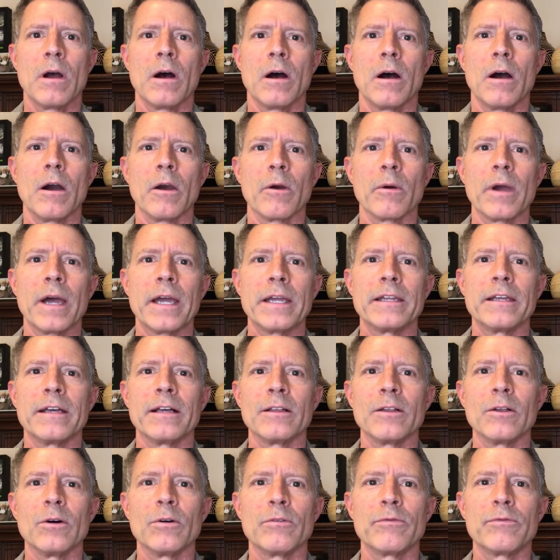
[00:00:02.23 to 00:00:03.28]
All right,
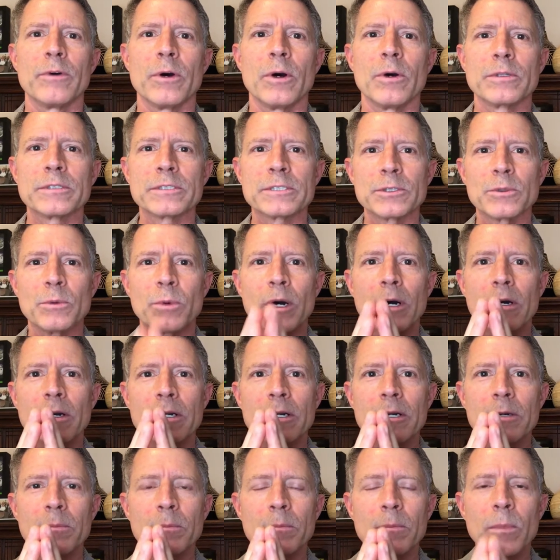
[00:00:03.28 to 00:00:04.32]
hello folks and
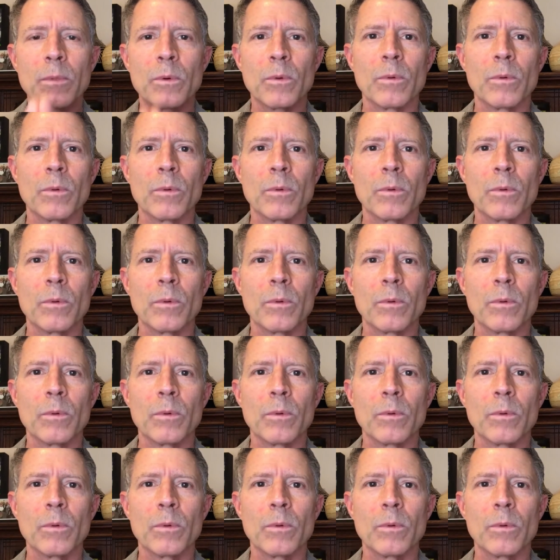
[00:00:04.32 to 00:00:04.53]
welcome.